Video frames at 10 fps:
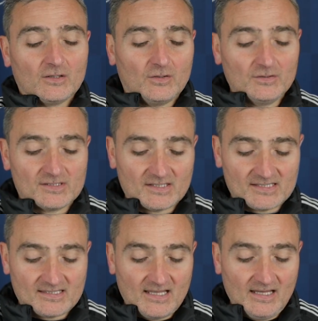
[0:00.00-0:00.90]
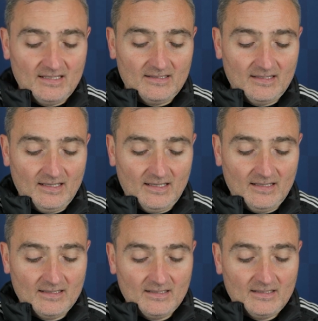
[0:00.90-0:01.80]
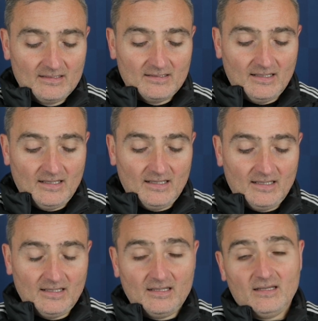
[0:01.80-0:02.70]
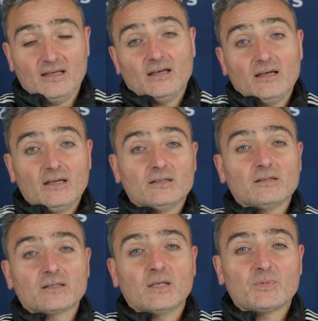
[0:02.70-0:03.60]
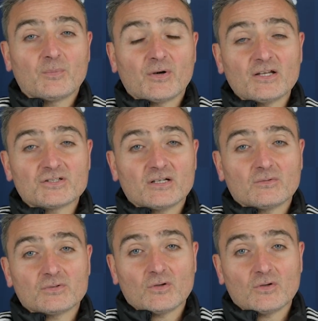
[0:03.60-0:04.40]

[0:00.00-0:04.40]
could sustain the the uh, keep the pressure.